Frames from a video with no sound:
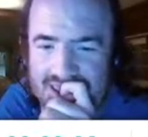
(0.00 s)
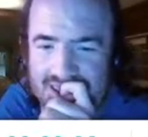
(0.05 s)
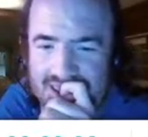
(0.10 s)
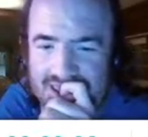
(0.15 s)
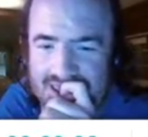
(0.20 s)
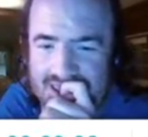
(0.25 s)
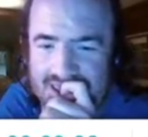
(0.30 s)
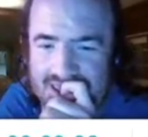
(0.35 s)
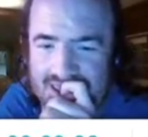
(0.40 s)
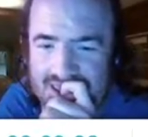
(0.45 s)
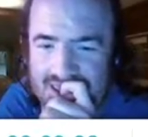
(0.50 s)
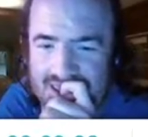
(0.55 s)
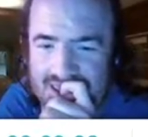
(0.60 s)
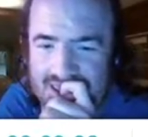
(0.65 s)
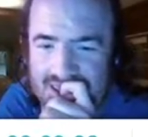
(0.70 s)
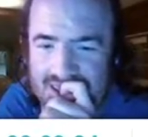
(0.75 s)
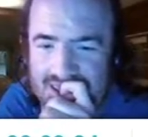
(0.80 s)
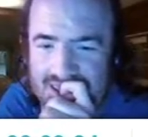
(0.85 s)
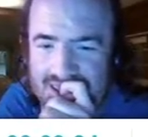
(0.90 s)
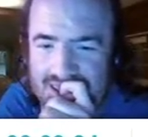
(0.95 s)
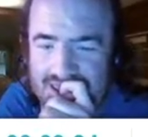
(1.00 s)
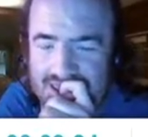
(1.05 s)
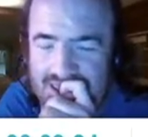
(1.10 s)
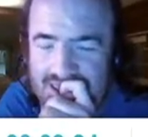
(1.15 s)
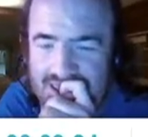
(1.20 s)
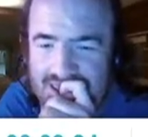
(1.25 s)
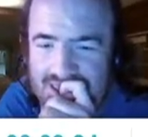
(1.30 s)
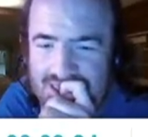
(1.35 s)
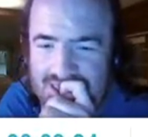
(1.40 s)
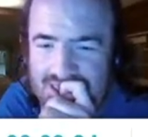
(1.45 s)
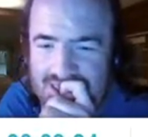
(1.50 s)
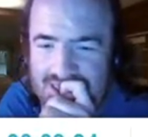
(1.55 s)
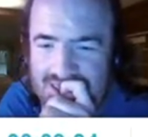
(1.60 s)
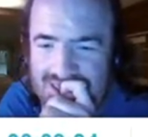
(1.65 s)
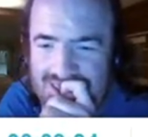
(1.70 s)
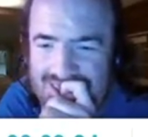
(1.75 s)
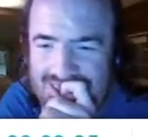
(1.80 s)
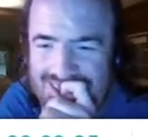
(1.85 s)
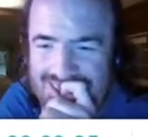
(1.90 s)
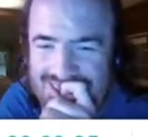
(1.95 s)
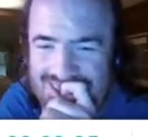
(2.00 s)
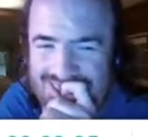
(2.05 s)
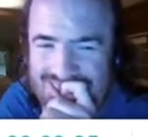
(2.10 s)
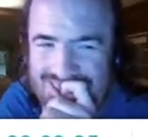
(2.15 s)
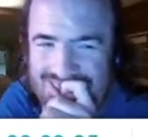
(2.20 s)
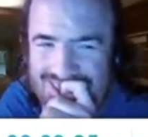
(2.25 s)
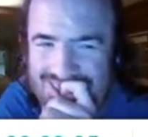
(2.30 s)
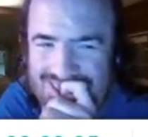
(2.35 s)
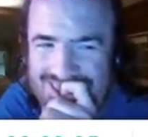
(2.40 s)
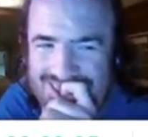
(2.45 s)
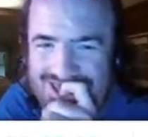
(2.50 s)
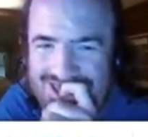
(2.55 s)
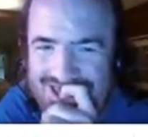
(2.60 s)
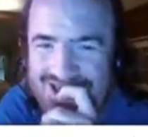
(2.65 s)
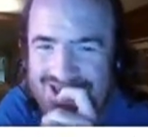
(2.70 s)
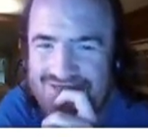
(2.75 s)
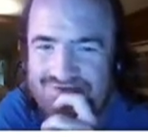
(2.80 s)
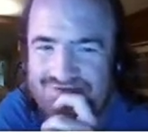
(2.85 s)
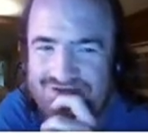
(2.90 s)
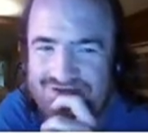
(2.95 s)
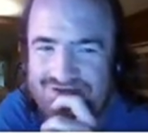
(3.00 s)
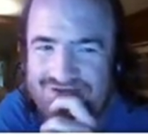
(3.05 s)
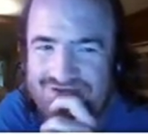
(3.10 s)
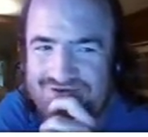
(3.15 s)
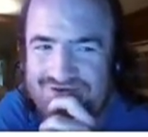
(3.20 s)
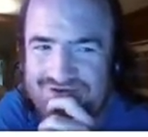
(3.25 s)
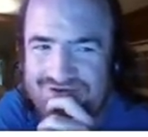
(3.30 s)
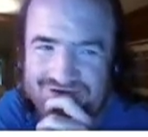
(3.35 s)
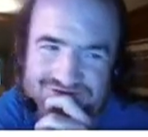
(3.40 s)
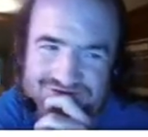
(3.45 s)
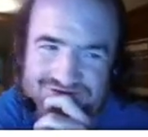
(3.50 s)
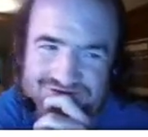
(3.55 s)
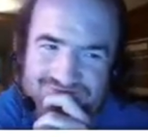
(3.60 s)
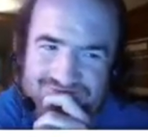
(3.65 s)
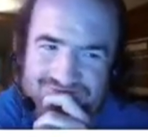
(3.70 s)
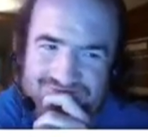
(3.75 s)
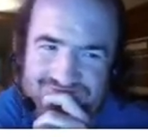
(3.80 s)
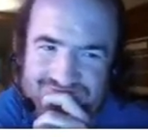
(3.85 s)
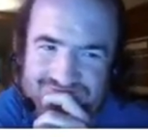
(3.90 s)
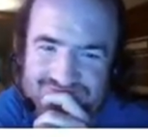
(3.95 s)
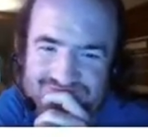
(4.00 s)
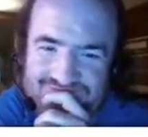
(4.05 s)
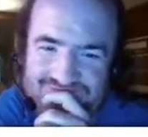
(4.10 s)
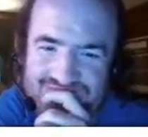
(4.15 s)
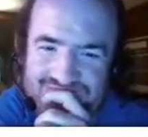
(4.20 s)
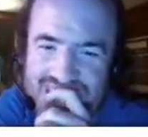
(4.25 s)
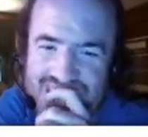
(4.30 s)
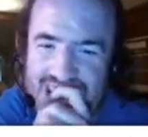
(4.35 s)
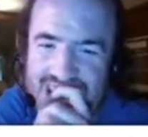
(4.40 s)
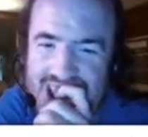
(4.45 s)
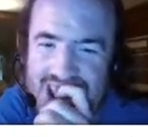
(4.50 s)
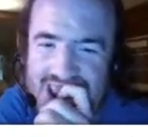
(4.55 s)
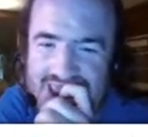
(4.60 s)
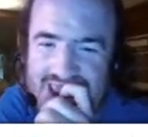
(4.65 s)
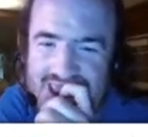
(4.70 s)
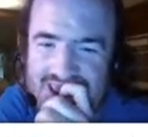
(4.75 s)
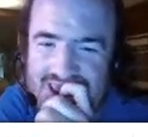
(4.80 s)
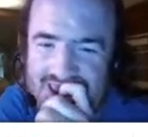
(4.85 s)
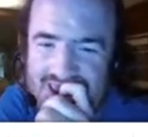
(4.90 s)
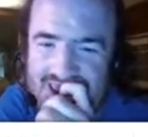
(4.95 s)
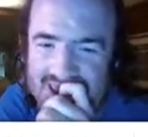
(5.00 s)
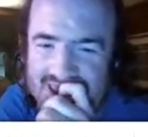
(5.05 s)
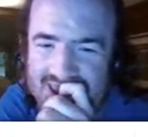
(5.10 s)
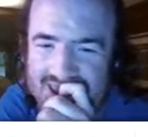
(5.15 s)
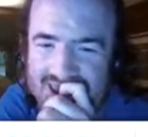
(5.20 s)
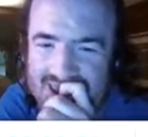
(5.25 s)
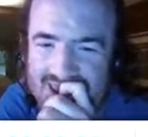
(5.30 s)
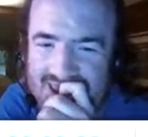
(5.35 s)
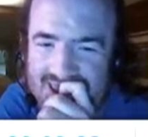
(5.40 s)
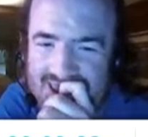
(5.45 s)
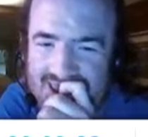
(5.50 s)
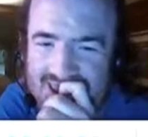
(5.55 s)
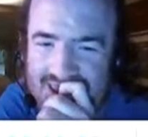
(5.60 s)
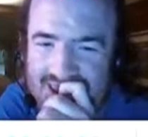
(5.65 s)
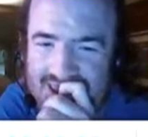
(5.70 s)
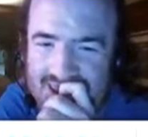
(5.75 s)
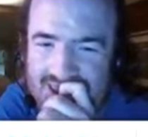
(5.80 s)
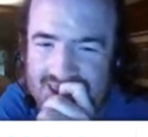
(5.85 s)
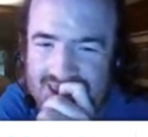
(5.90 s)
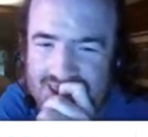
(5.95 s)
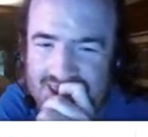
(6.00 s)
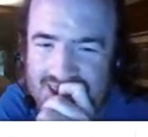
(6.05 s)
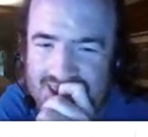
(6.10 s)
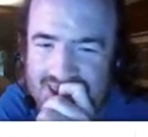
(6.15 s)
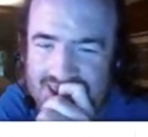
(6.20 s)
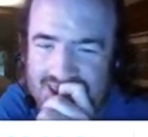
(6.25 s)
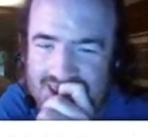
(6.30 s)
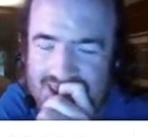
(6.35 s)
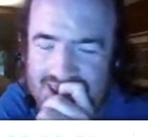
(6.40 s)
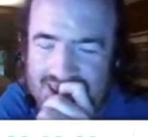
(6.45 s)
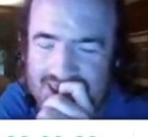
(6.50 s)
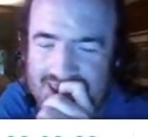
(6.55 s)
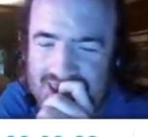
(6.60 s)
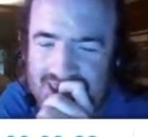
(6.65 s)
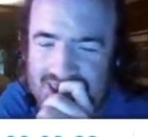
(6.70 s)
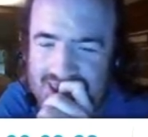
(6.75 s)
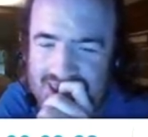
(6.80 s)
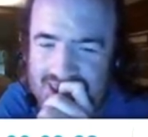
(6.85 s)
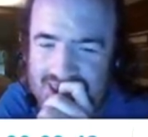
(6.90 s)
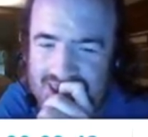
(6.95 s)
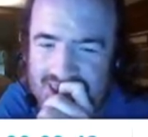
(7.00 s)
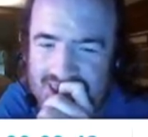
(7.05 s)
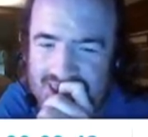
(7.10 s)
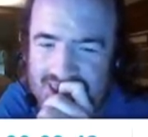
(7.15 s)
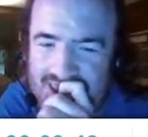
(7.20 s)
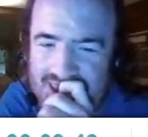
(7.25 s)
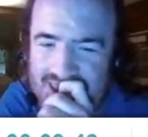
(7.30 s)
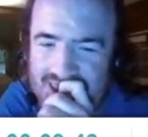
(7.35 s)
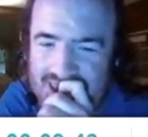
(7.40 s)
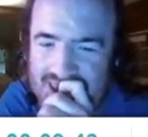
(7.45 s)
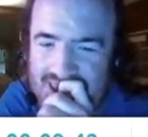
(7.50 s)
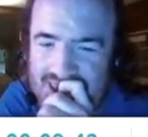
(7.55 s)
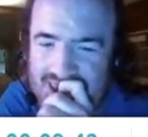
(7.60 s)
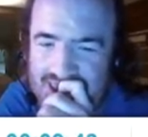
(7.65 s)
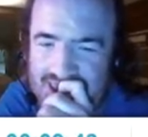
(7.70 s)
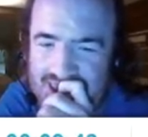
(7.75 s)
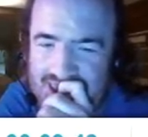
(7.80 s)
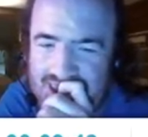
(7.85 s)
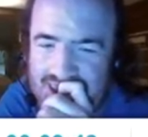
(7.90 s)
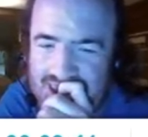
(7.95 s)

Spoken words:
This person isn't speaking.